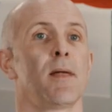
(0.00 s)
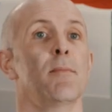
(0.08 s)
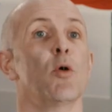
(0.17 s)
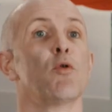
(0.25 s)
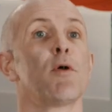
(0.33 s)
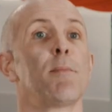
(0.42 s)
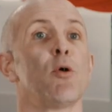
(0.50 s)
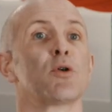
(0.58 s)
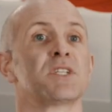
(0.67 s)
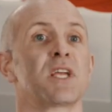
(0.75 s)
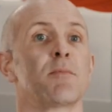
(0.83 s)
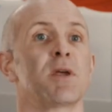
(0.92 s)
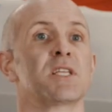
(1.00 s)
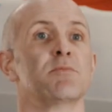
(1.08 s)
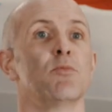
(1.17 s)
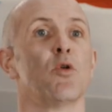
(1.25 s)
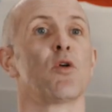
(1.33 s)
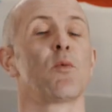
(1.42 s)
More reporting means
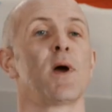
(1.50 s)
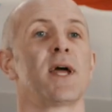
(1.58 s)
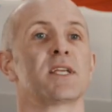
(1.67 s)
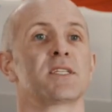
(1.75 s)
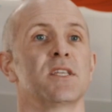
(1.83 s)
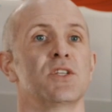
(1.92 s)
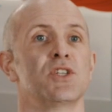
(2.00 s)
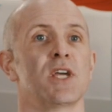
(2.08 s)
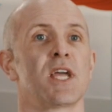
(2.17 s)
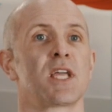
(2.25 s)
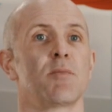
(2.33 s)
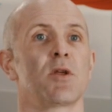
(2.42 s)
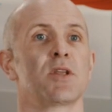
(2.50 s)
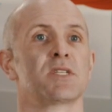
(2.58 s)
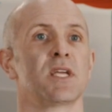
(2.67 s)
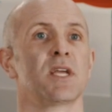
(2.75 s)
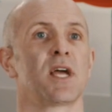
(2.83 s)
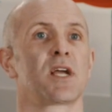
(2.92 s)
more awareness in the GA
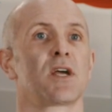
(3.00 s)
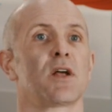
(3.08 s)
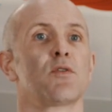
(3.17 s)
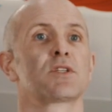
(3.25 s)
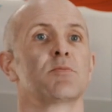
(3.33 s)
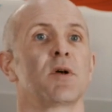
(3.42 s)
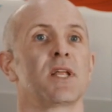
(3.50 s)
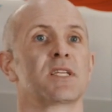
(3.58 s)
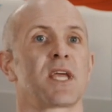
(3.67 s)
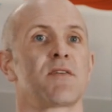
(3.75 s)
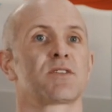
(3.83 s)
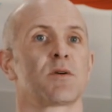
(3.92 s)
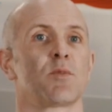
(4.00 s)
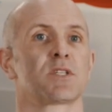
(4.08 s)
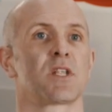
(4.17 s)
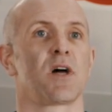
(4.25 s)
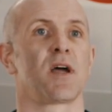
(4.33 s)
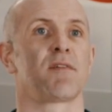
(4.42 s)
community and could ultimately save
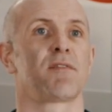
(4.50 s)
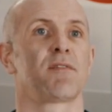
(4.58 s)
someone's life.